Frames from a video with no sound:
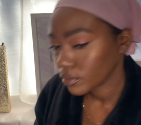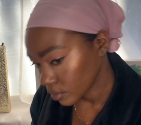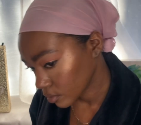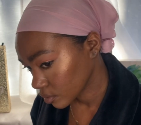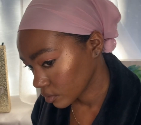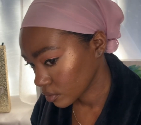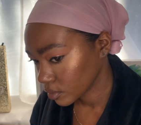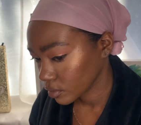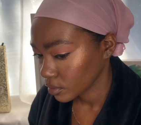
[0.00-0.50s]

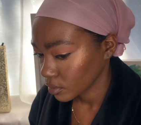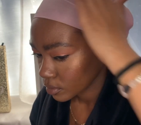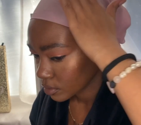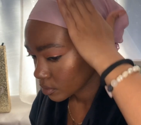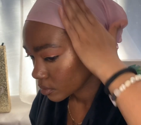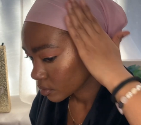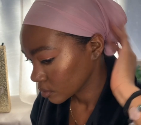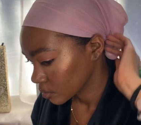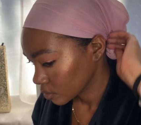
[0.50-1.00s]

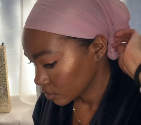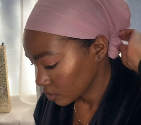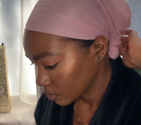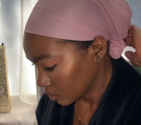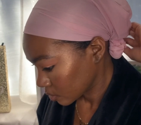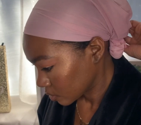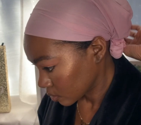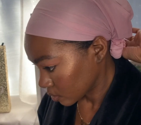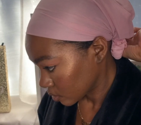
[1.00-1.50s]

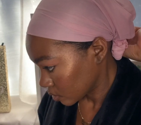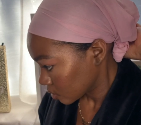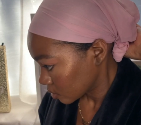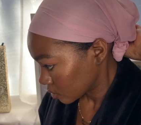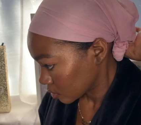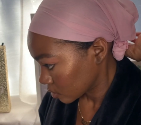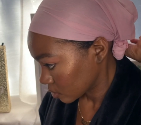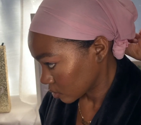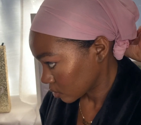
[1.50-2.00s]

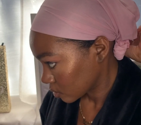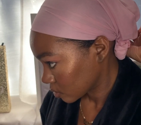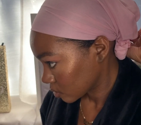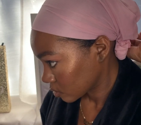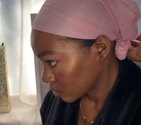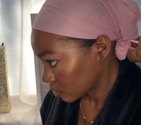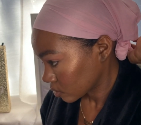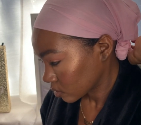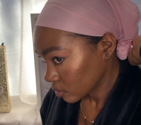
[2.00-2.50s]

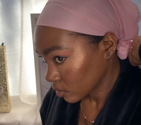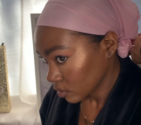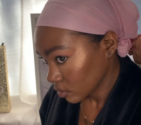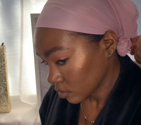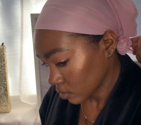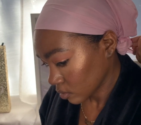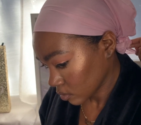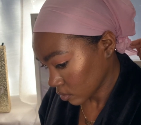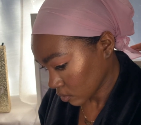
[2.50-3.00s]

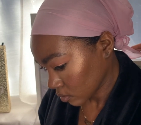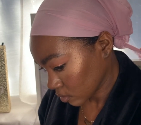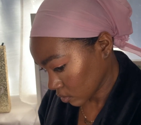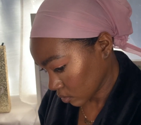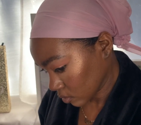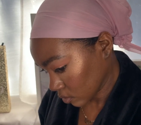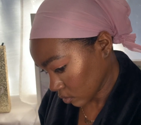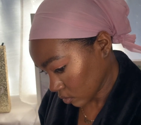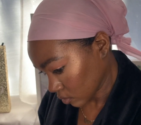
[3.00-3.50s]

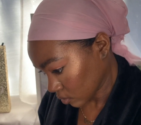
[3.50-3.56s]
Nobody speaks.